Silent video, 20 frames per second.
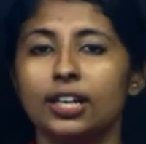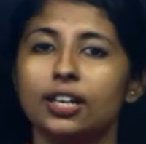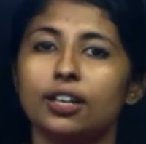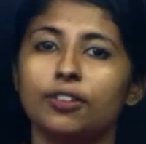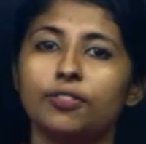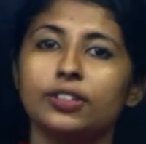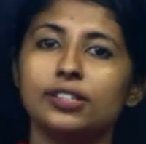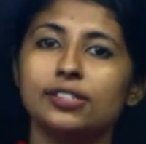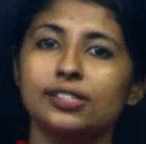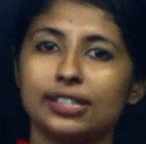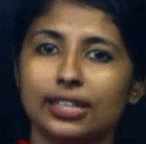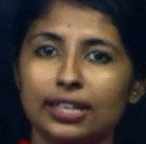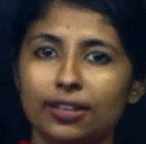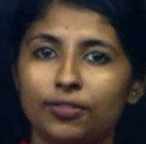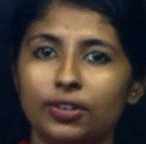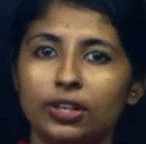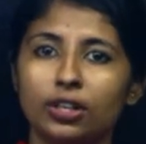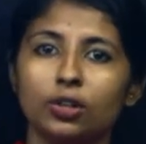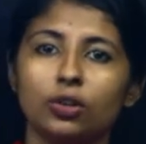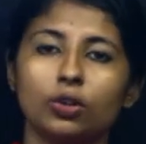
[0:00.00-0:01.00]
If it is
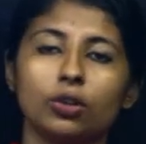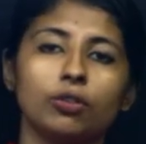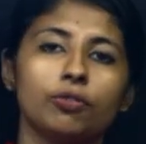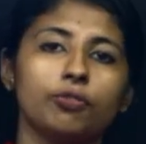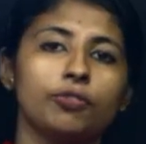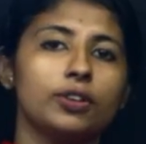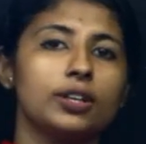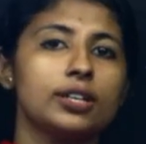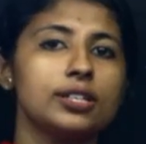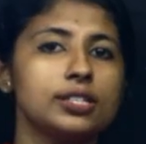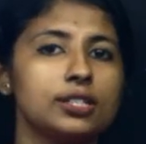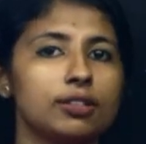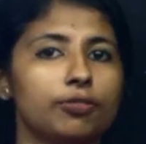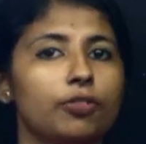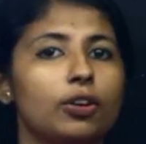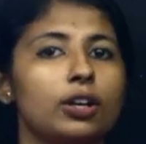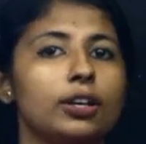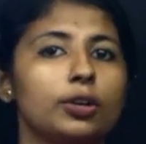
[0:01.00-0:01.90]
even, first of all